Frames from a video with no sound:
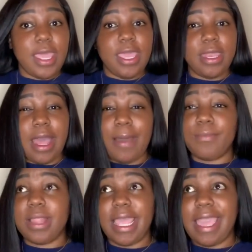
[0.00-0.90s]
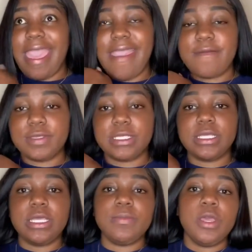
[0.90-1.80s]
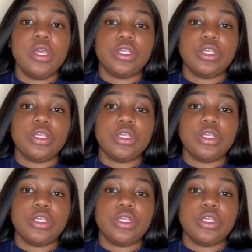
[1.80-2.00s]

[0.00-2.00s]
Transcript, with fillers: and i'm like half asleep